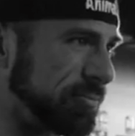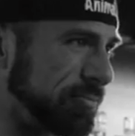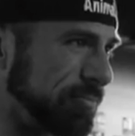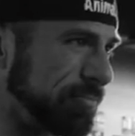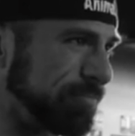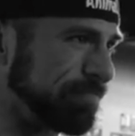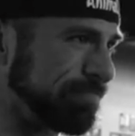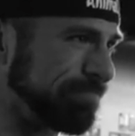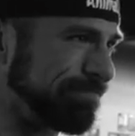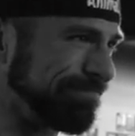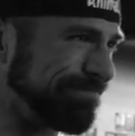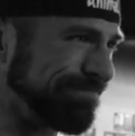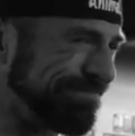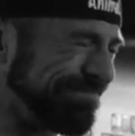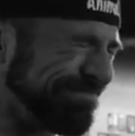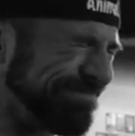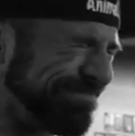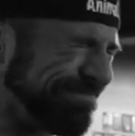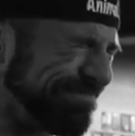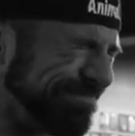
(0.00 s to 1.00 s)
the muscle so you
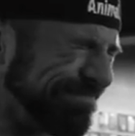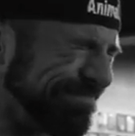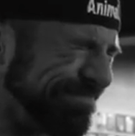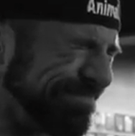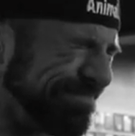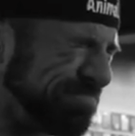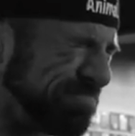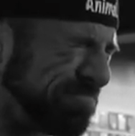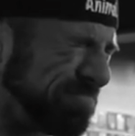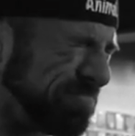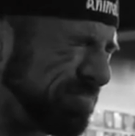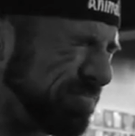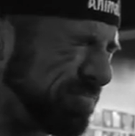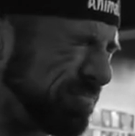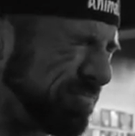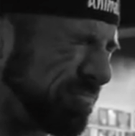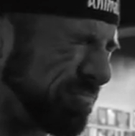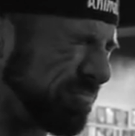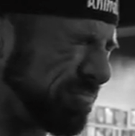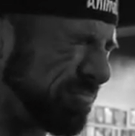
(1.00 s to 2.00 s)
won't use as much weight
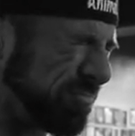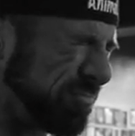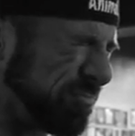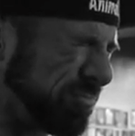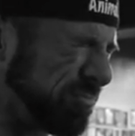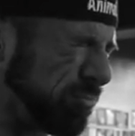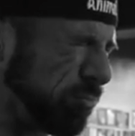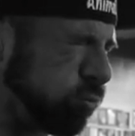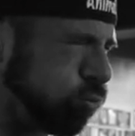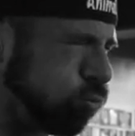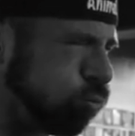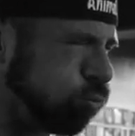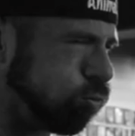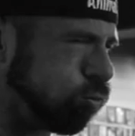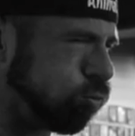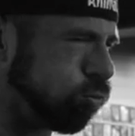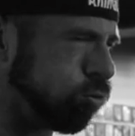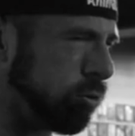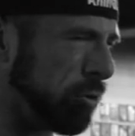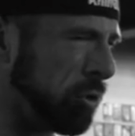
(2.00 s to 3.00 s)
either. You get
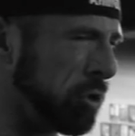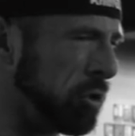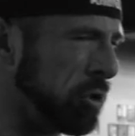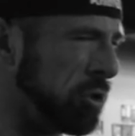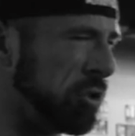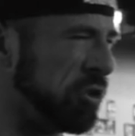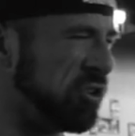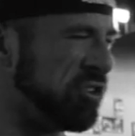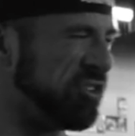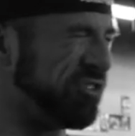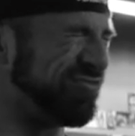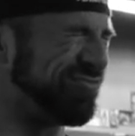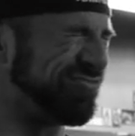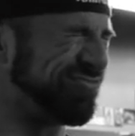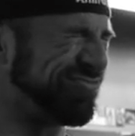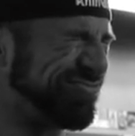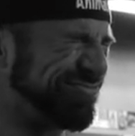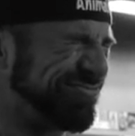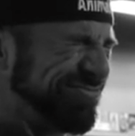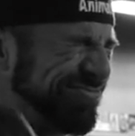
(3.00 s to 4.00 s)
full on motor unit
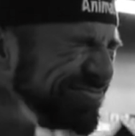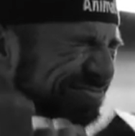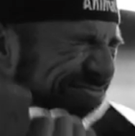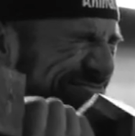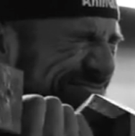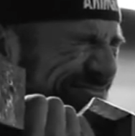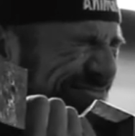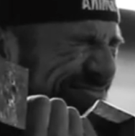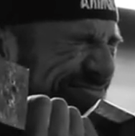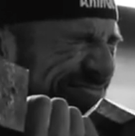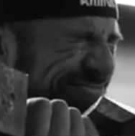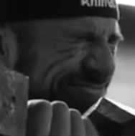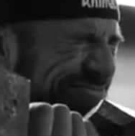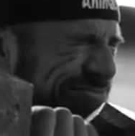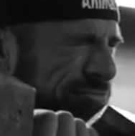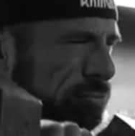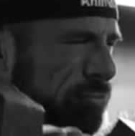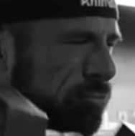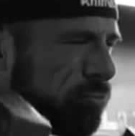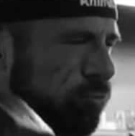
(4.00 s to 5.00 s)
recruitment right
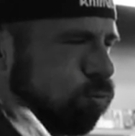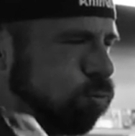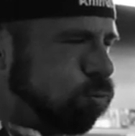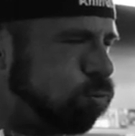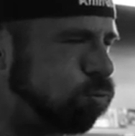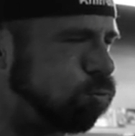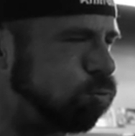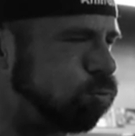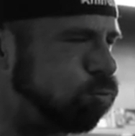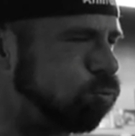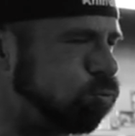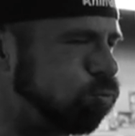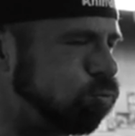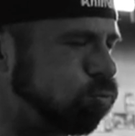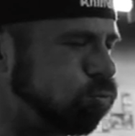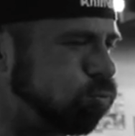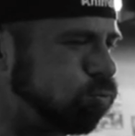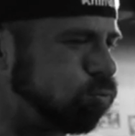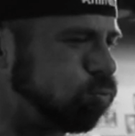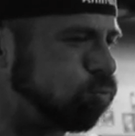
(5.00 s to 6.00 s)
away so
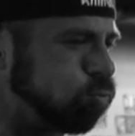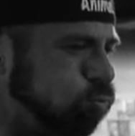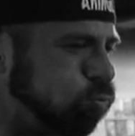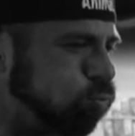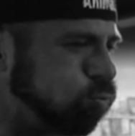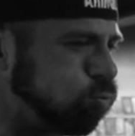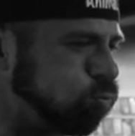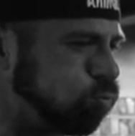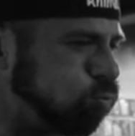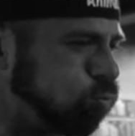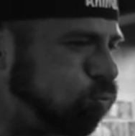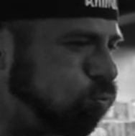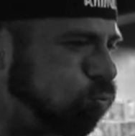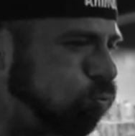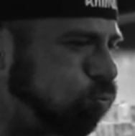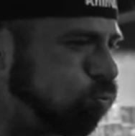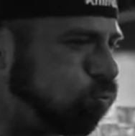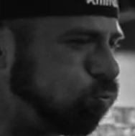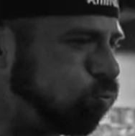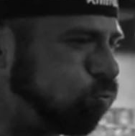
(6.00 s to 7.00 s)
the volume you use
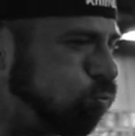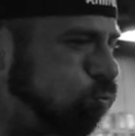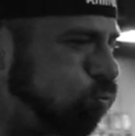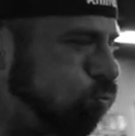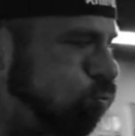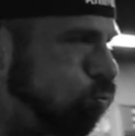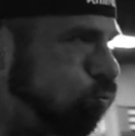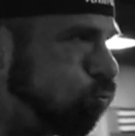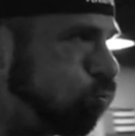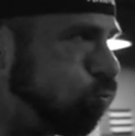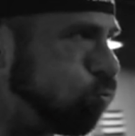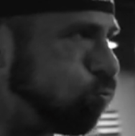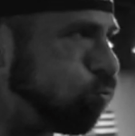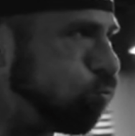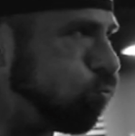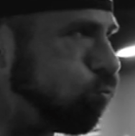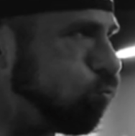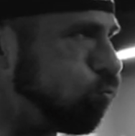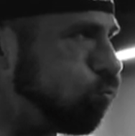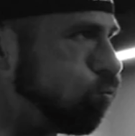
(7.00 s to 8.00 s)
is much, much less. So
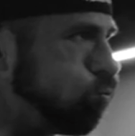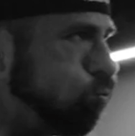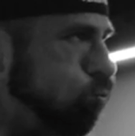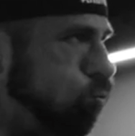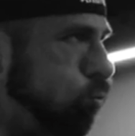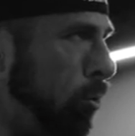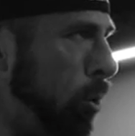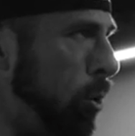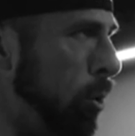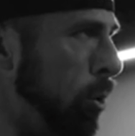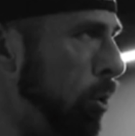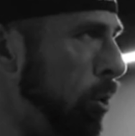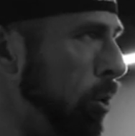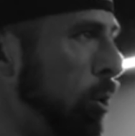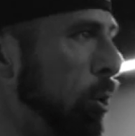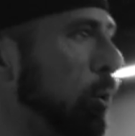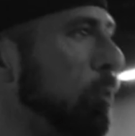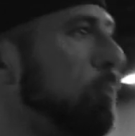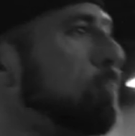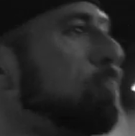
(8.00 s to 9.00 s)
I'm only gonna do one set of